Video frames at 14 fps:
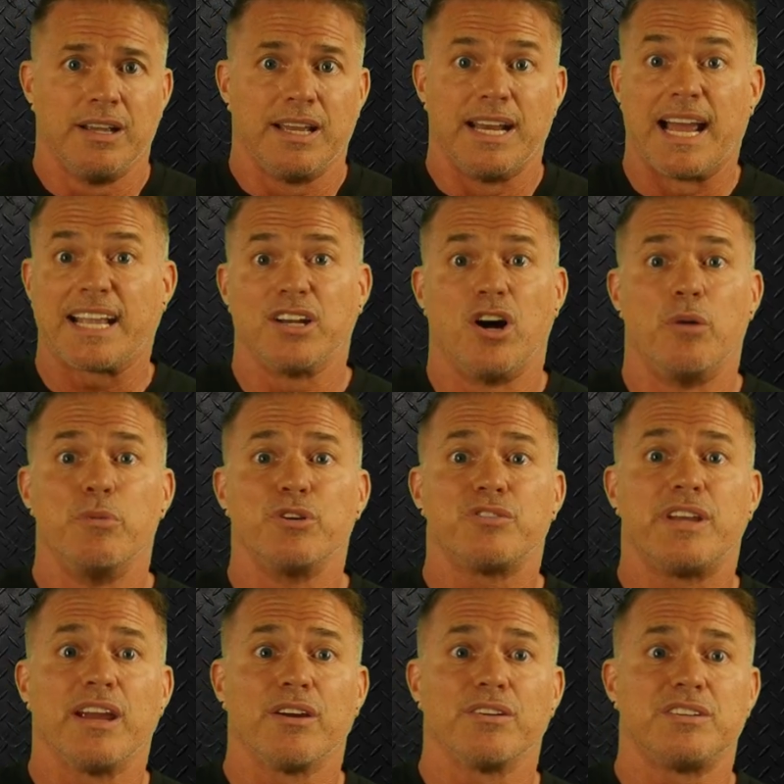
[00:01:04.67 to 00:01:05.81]
And I can almost
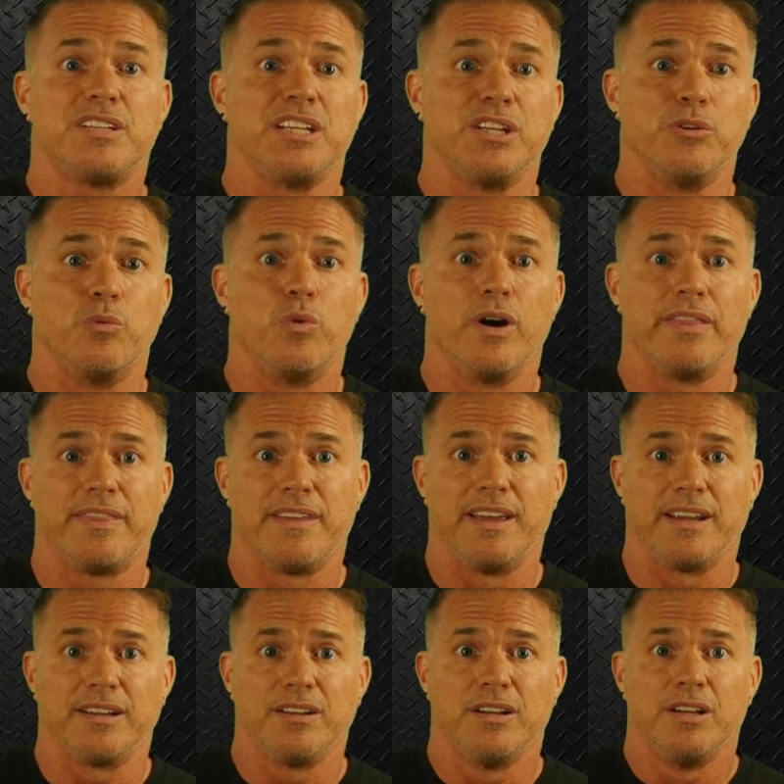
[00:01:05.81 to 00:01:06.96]
guarantee you one
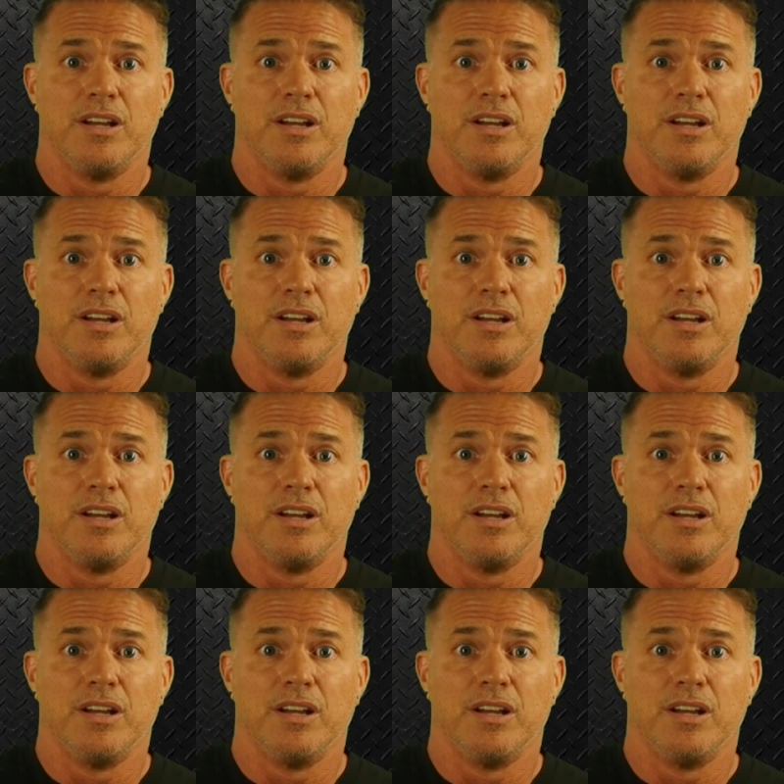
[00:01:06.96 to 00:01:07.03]
thing,